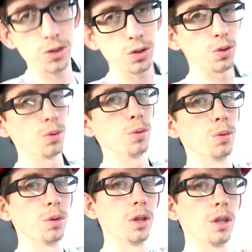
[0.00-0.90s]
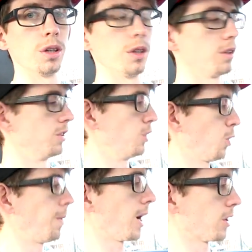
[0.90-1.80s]
to
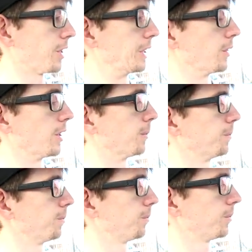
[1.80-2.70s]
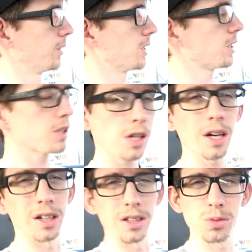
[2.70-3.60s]
no battery grip, it's
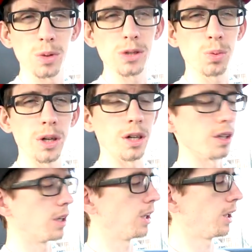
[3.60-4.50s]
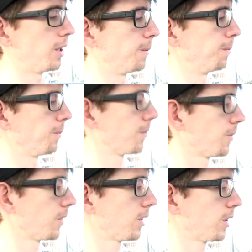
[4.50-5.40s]
exciting. It's it's weird. Uh,
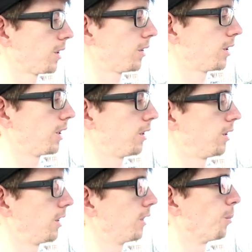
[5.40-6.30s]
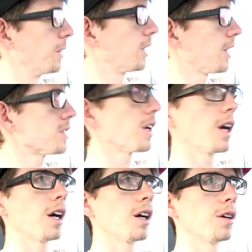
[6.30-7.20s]
it'll be nice to
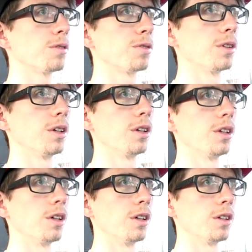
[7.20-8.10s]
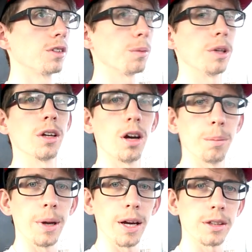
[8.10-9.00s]
have something
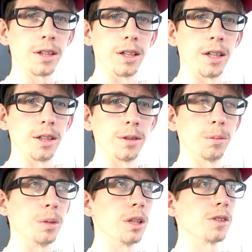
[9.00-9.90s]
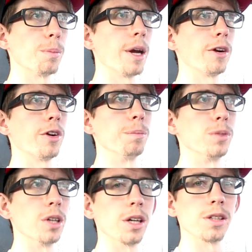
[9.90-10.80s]
compact again because the battery
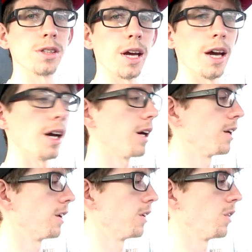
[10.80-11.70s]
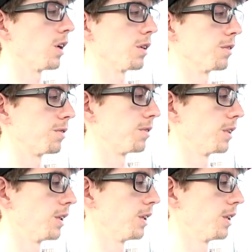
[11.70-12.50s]
grip does add a lot of